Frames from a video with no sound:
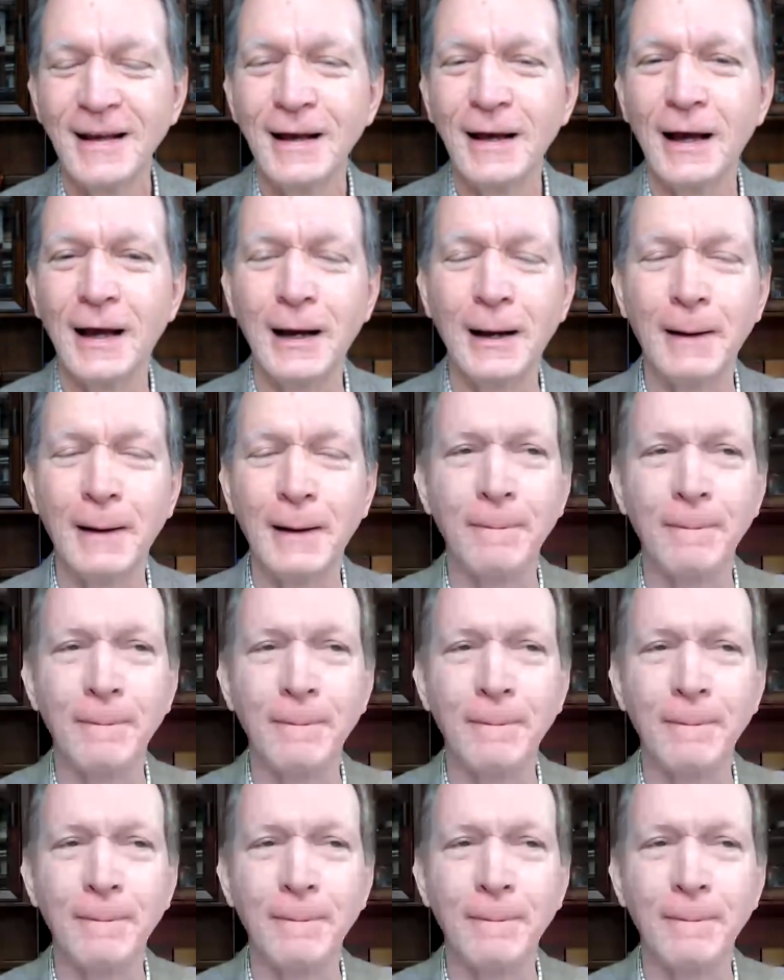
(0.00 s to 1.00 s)
I
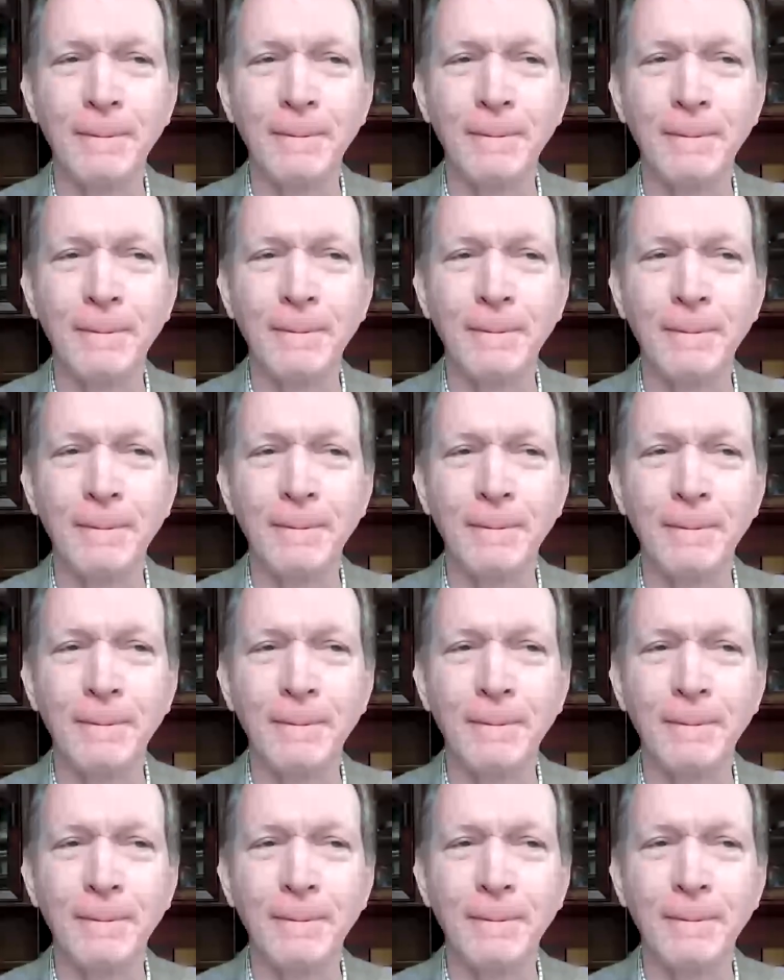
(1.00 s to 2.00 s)
have 5
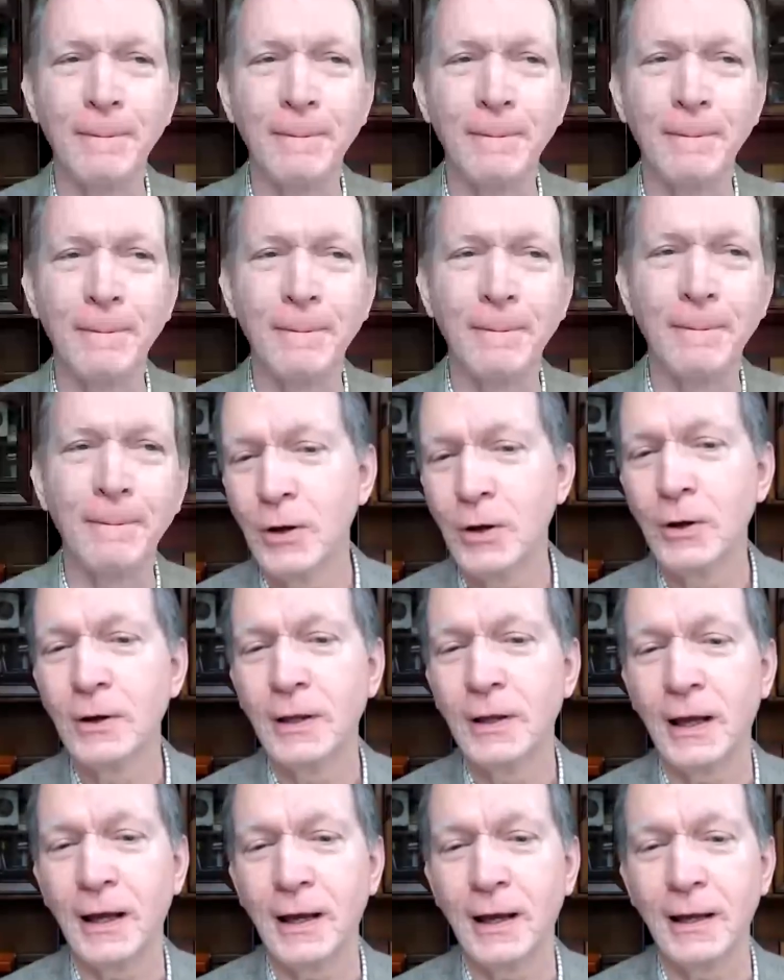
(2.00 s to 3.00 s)
grandchildren.
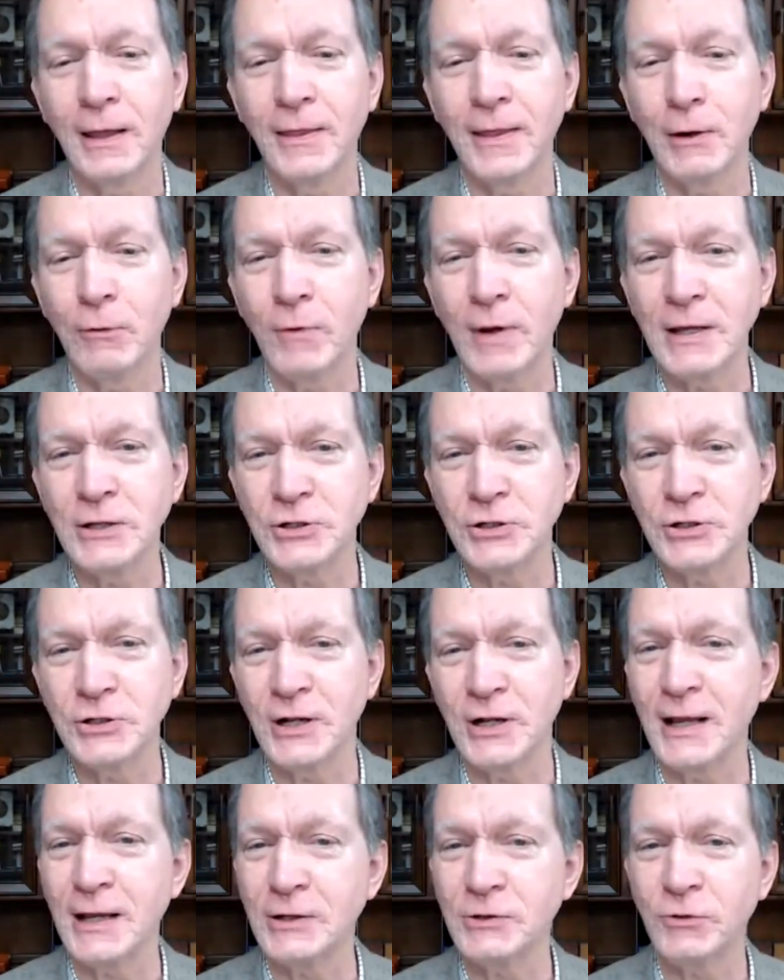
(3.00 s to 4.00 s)
They range in
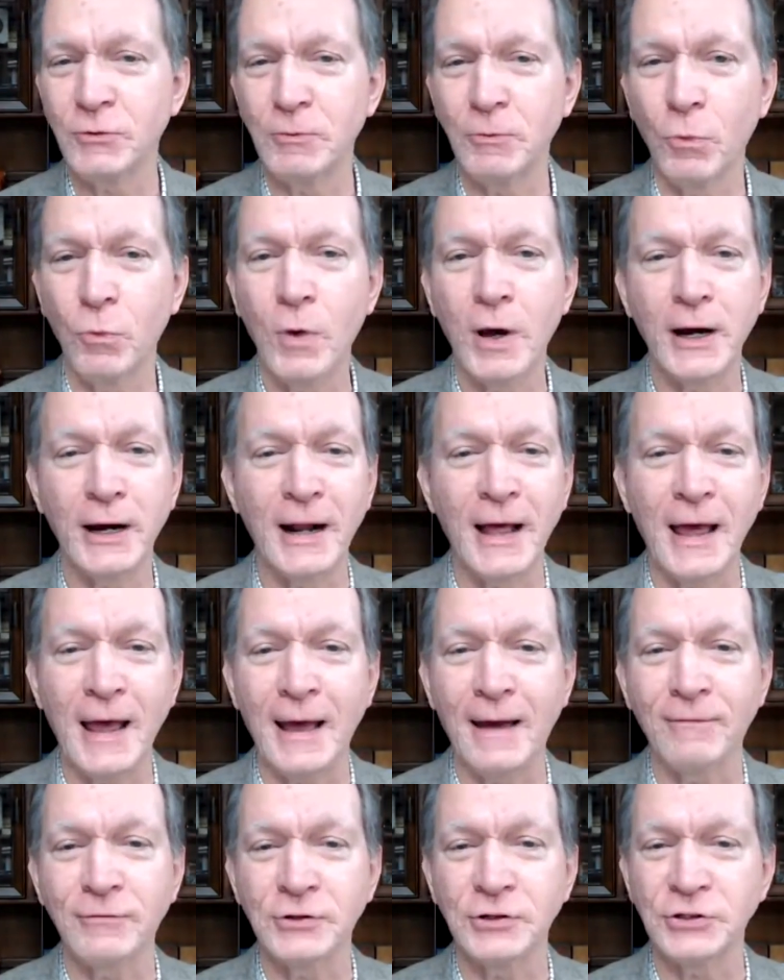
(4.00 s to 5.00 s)
age from
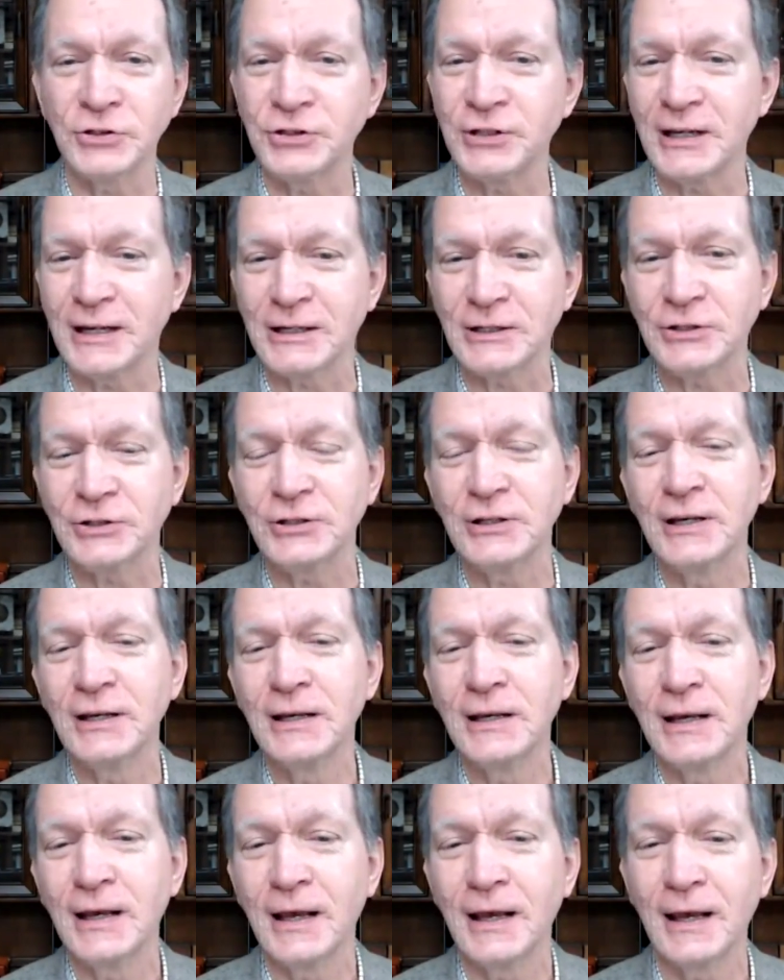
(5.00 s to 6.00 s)
1.5 to 6,
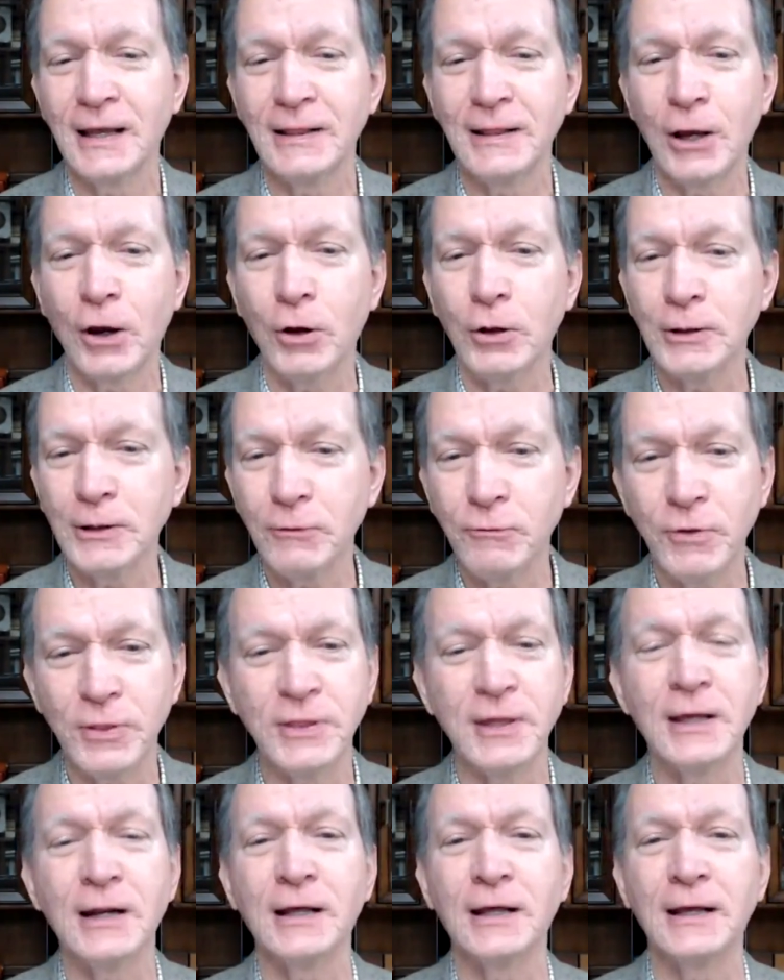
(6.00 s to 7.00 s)
and they all live
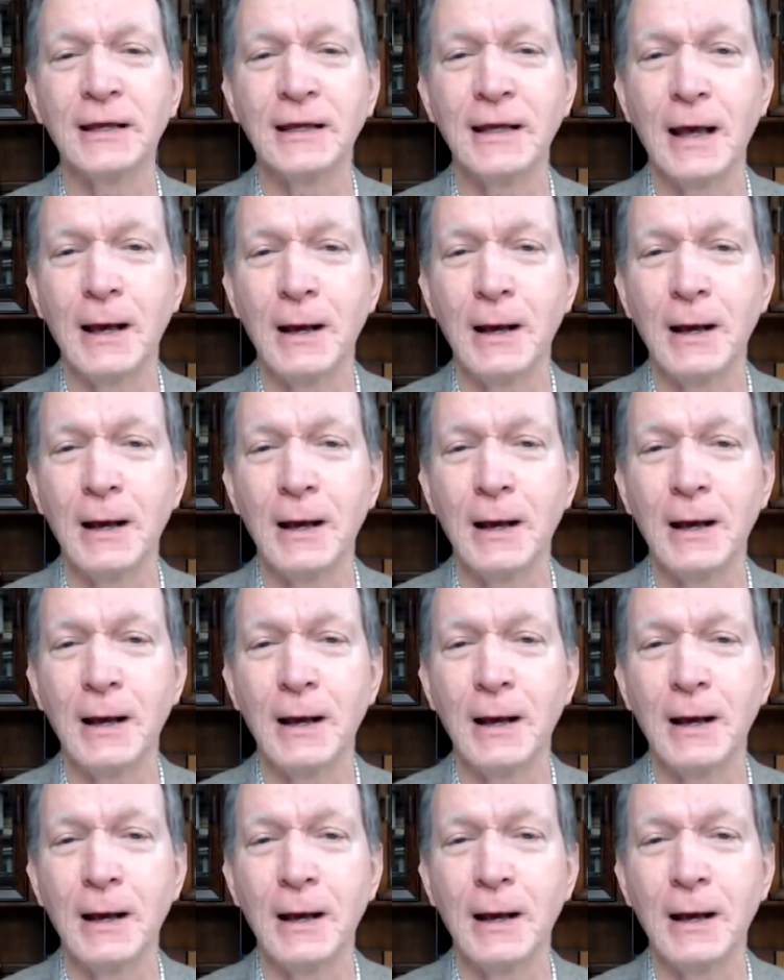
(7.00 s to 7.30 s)
within a